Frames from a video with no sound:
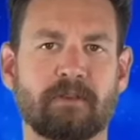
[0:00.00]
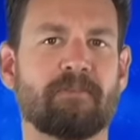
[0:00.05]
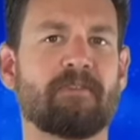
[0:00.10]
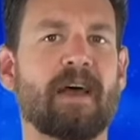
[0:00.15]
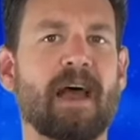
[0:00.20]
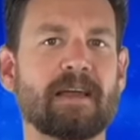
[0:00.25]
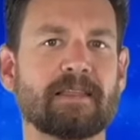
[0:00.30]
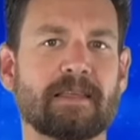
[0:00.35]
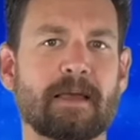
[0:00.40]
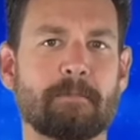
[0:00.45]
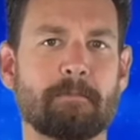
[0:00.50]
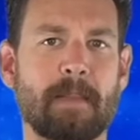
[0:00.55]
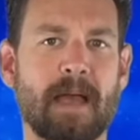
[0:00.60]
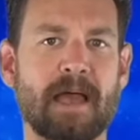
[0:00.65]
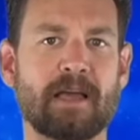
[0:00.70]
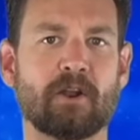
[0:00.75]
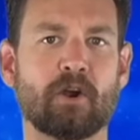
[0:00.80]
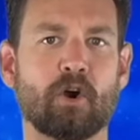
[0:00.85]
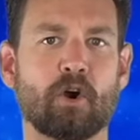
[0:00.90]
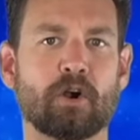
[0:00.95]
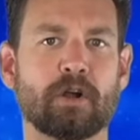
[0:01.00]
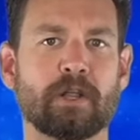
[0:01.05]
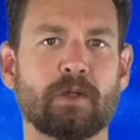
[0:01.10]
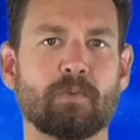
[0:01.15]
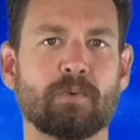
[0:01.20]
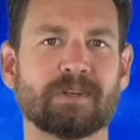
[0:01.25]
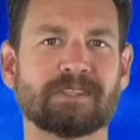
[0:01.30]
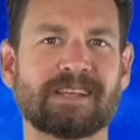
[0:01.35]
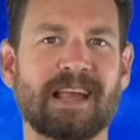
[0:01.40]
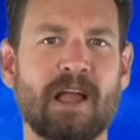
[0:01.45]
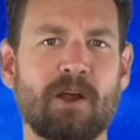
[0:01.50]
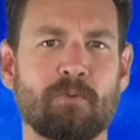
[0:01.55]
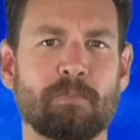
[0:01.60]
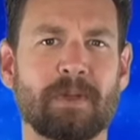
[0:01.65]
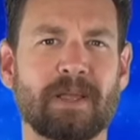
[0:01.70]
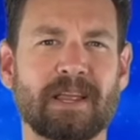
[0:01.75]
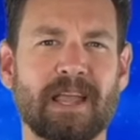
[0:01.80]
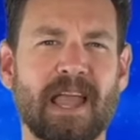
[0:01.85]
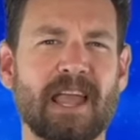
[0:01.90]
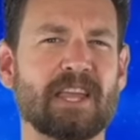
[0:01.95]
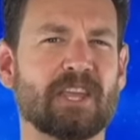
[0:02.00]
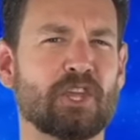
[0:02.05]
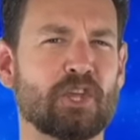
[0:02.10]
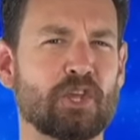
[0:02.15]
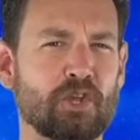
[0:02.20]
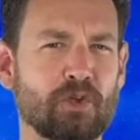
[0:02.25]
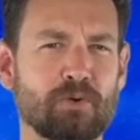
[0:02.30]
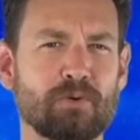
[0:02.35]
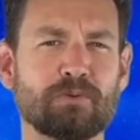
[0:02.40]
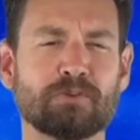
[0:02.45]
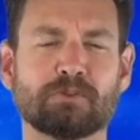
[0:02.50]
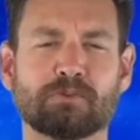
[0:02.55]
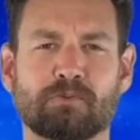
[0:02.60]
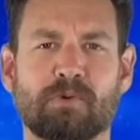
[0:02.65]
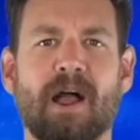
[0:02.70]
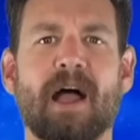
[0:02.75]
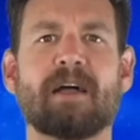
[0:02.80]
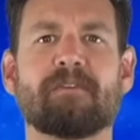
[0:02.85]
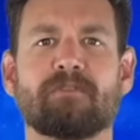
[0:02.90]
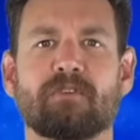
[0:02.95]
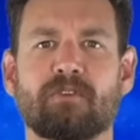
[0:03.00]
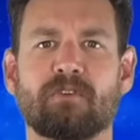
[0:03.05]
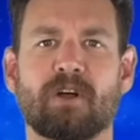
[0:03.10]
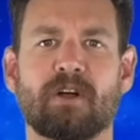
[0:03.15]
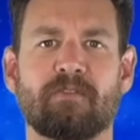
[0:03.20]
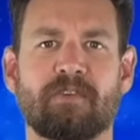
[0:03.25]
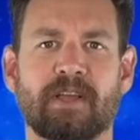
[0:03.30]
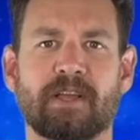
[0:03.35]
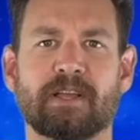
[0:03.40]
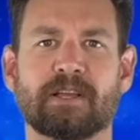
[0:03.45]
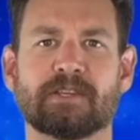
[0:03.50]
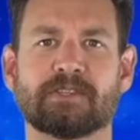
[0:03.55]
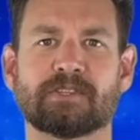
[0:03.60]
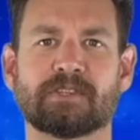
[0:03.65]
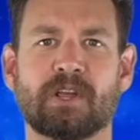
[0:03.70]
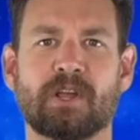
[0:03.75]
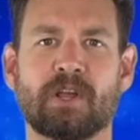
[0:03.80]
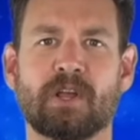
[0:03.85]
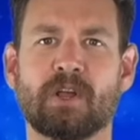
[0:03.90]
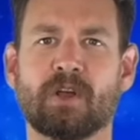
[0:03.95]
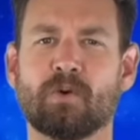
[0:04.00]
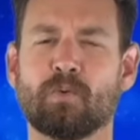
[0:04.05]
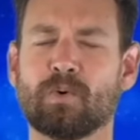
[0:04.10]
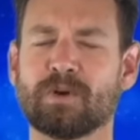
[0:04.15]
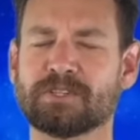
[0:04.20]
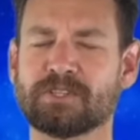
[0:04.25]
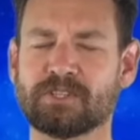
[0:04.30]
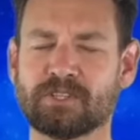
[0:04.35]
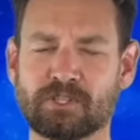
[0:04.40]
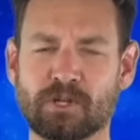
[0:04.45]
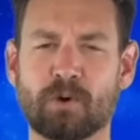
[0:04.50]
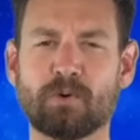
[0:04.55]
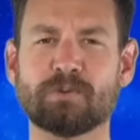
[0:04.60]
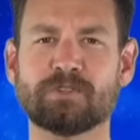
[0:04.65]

fact that Matt Hardy was helping a huge rival of his was so